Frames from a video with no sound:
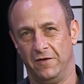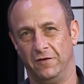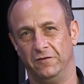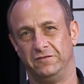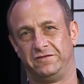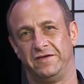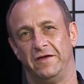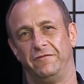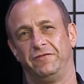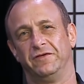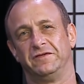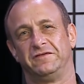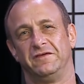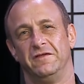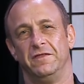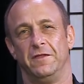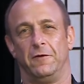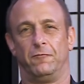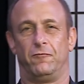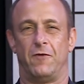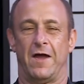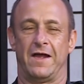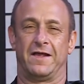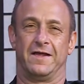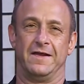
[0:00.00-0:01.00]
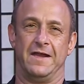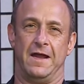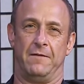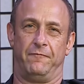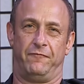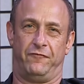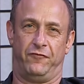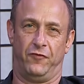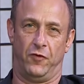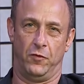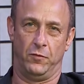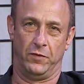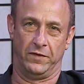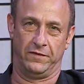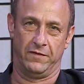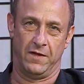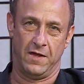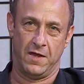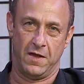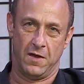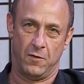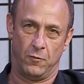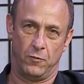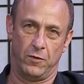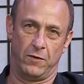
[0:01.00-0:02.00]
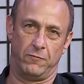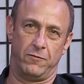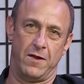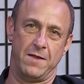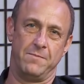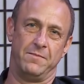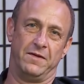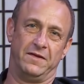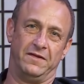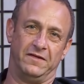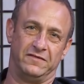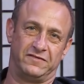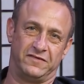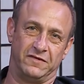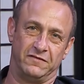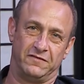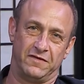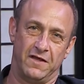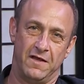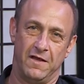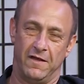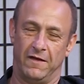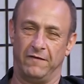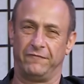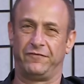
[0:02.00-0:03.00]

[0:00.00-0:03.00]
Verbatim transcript: whose efforts in the ruck and up forward were reminiscent